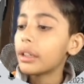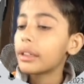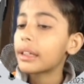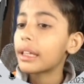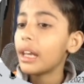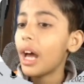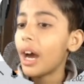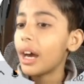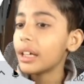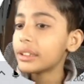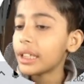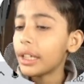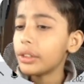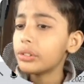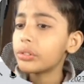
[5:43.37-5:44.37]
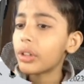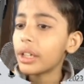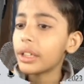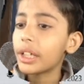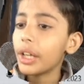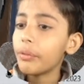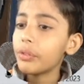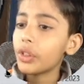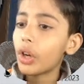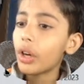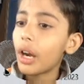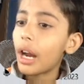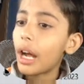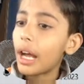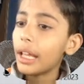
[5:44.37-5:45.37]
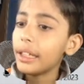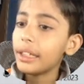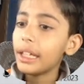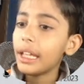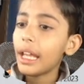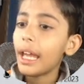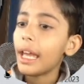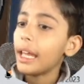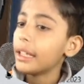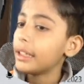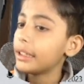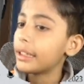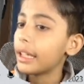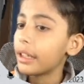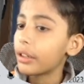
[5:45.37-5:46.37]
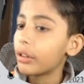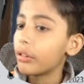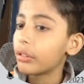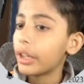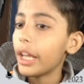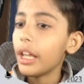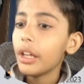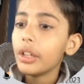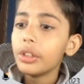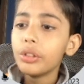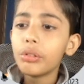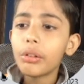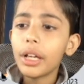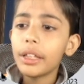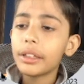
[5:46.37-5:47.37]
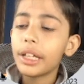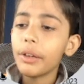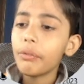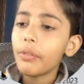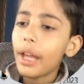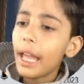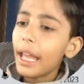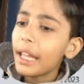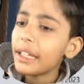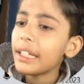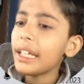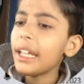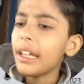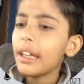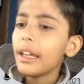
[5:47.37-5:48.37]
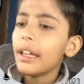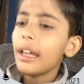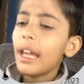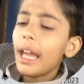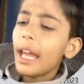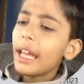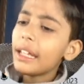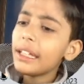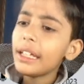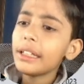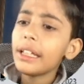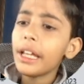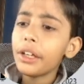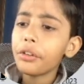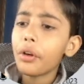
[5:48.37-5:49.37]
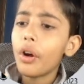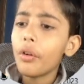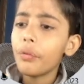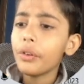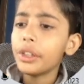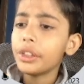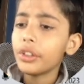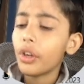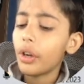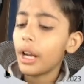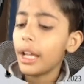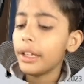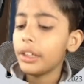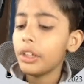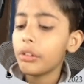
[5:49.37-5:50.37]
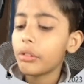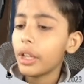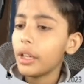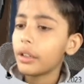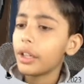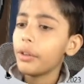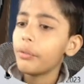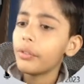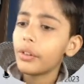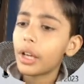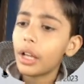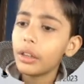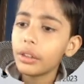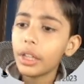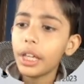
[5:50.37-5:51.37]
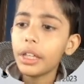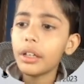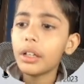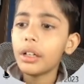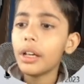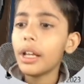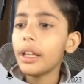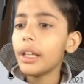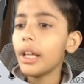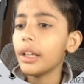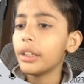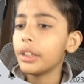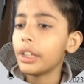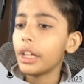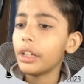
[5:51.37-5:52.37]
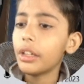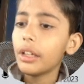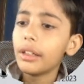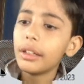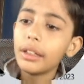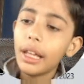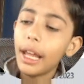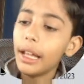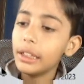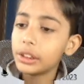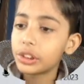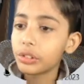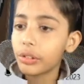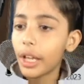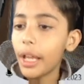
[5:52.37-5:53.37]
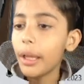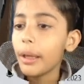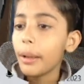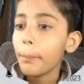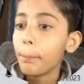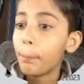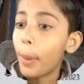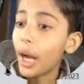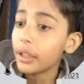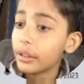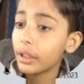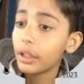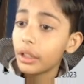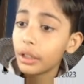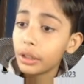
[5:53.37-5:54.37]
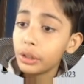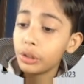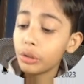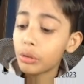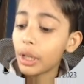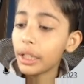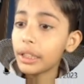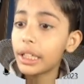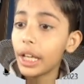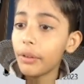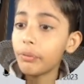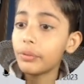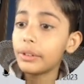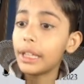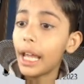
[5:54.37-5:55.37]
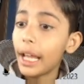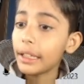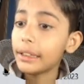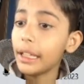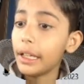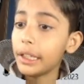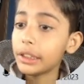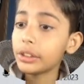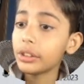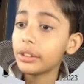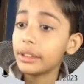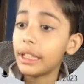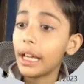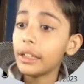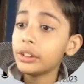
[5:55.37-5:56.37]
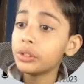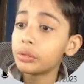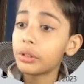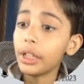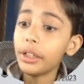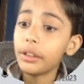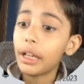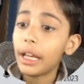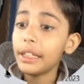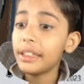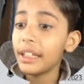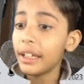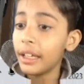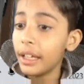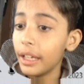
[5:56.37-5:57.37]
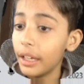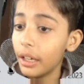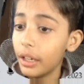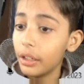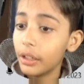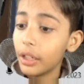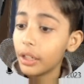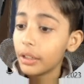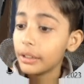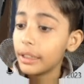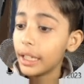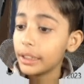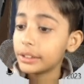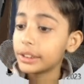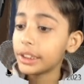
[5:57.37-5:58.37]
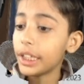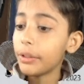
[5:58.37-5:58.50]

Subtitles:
class and you can give your ID anything. Okay, you can give anything of in your ID. You can give the container and anything else. Okay, but you can give that thing that you can write here. Then save,